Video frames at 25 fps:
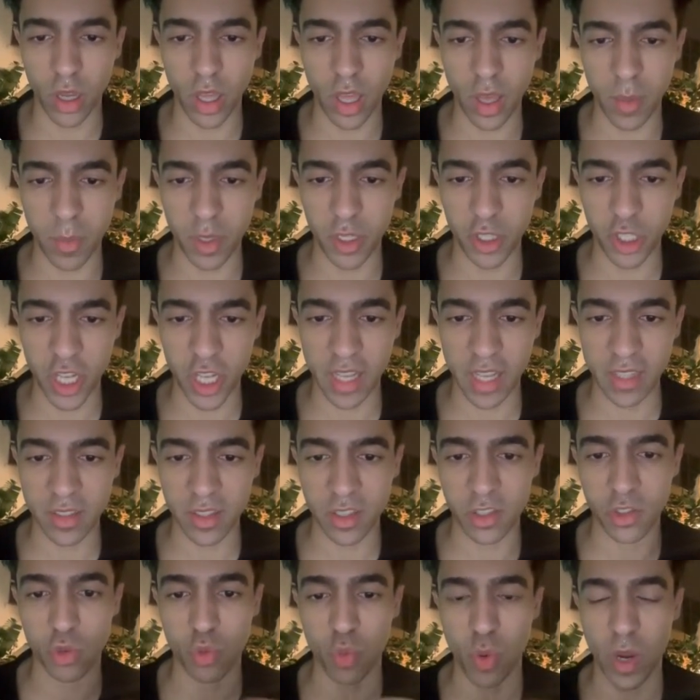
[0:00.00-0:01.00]
image
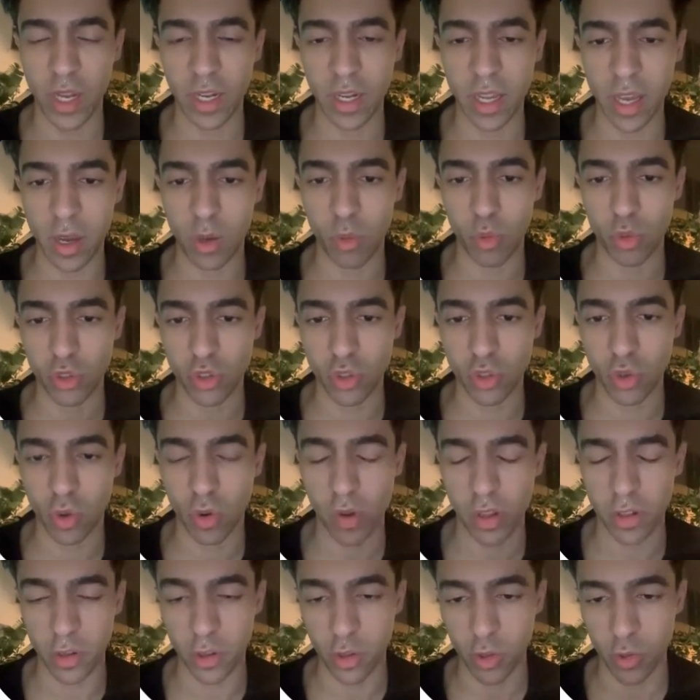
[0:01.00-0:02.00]
assets. Right now, we're
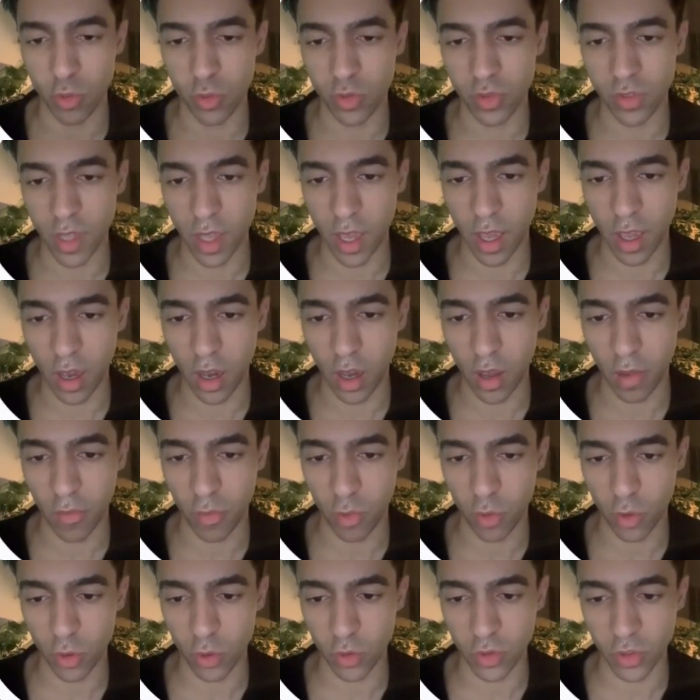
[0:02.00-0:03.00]
starting to use AI
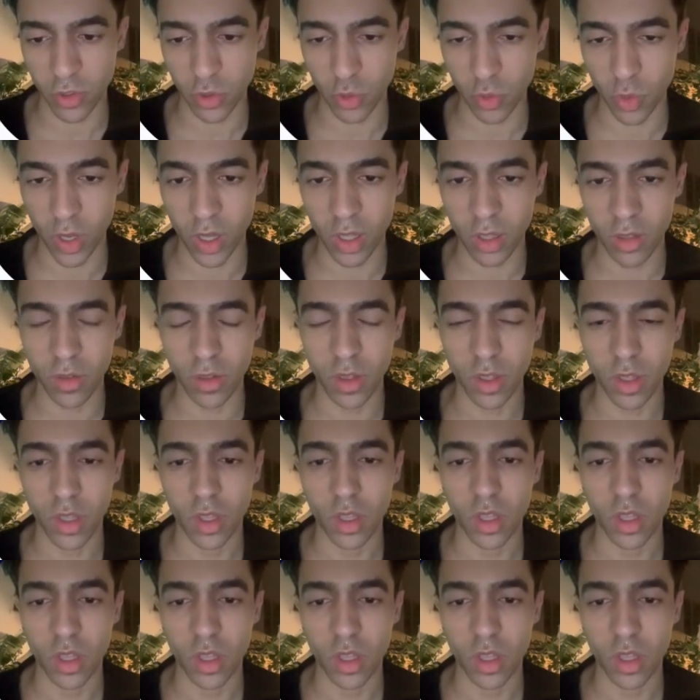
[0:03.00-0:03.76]
for those as well.